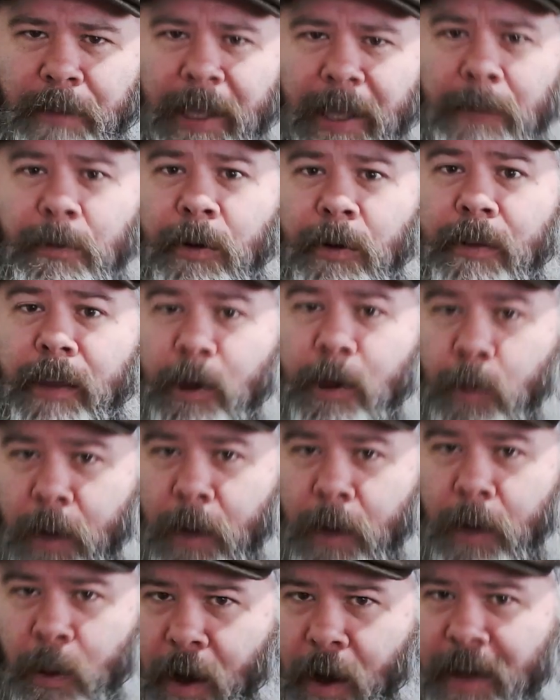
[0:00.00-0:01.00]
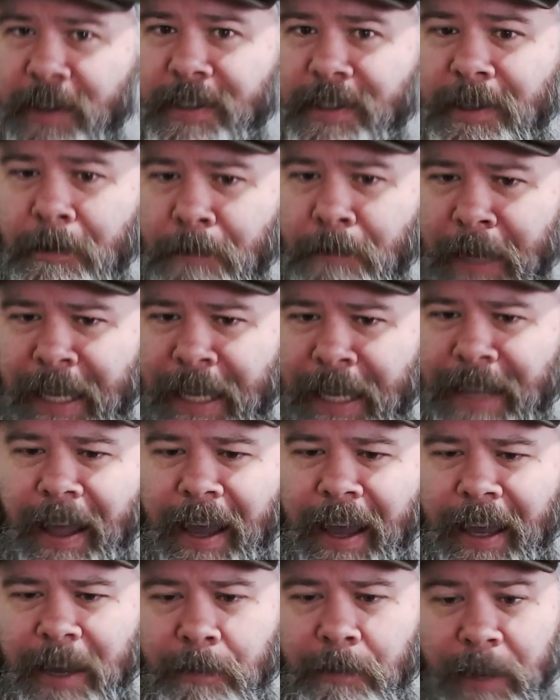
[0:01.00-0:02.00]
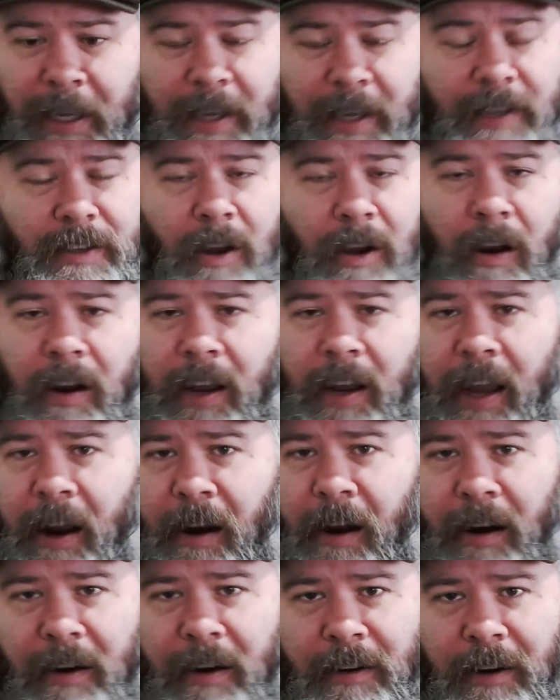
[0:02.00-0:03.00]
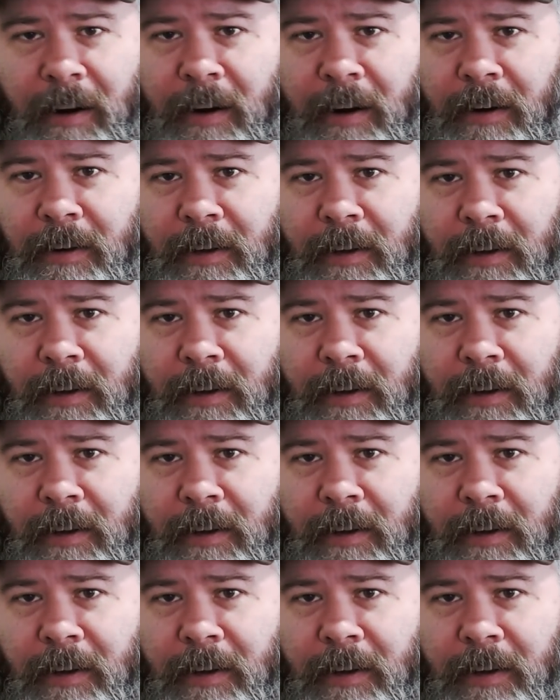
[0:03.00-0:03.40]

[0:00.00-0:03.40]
people that we want to be like, because our character